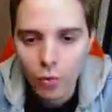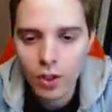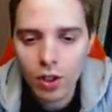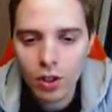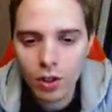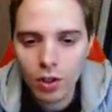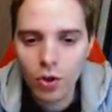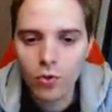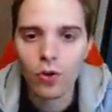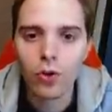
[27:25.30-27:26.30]
we are gonna
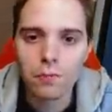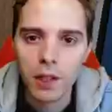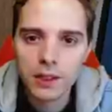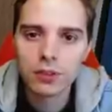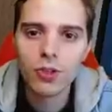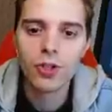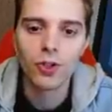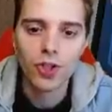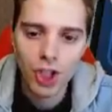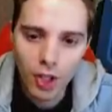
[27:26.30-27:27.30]
go for orders
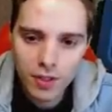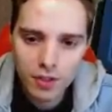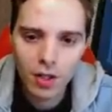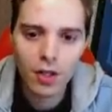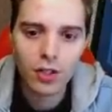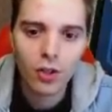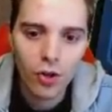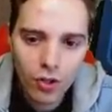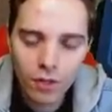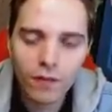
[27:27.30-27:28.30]
on Charizard,
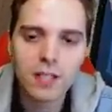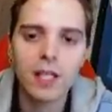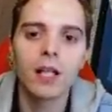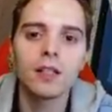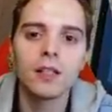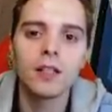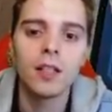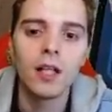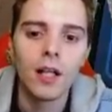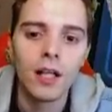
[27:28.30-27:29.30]
Urn of Vitality,
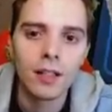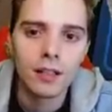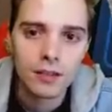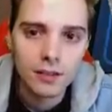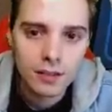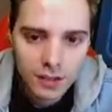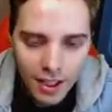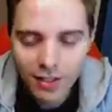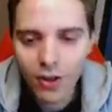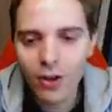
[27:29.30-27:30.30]

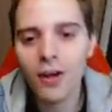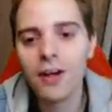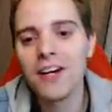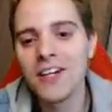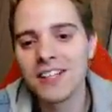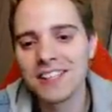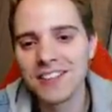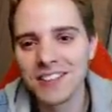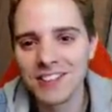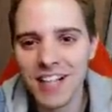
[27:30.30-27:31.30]
take our uh,
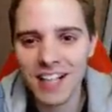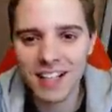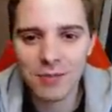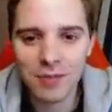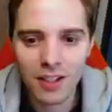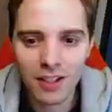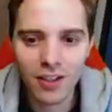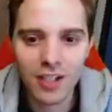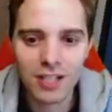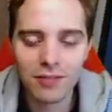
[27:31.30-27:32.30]
single strike
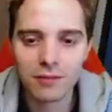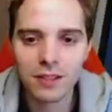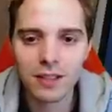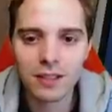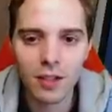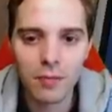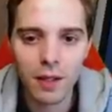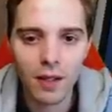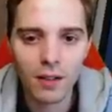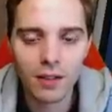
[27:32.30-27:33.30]
cards from the discard
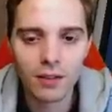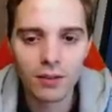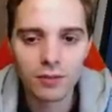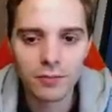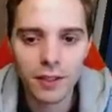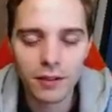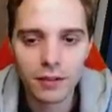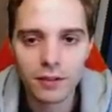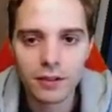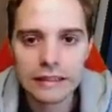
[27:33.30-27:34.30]
pile and go from there.
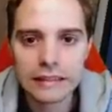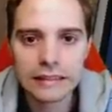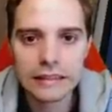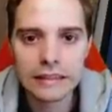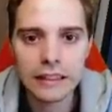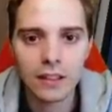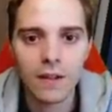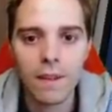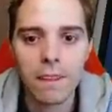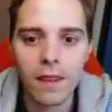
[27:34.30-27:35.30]
Yeah.
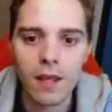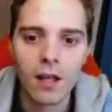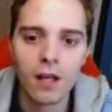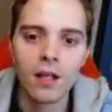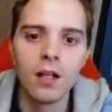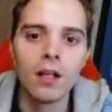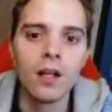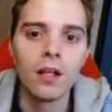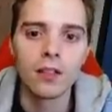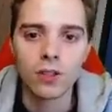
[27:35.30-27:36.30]

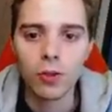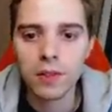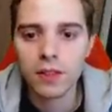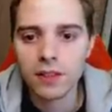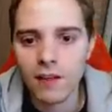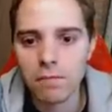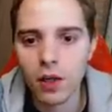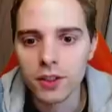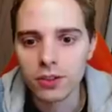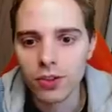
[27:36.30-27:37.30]
So hope he doesn't have
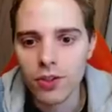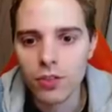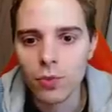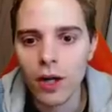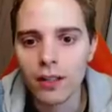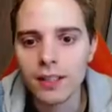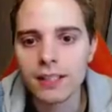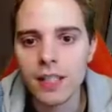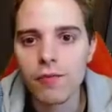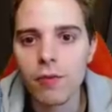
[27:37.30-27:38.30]
boss's orders. We are at least
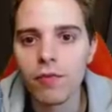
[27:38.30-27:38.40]
safe from a